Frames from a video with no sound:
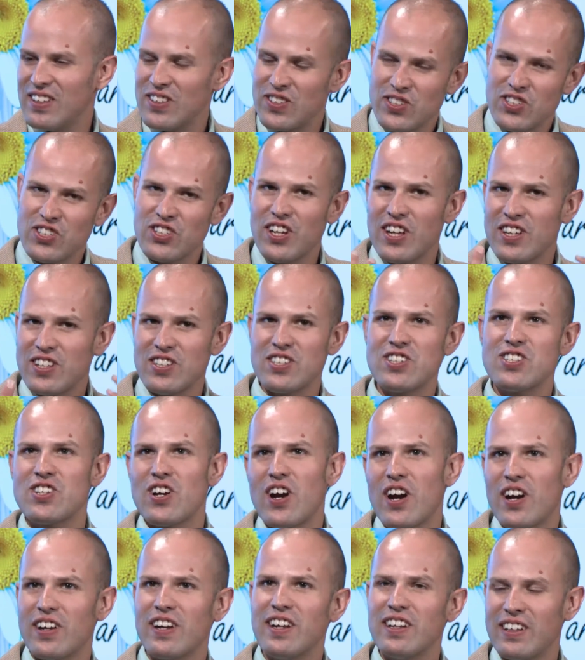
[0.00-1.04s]
you can
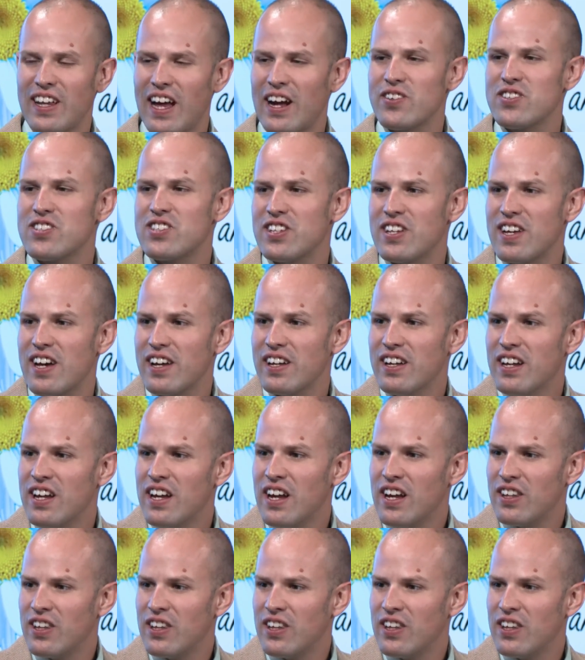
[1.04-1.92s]
start, it allows the,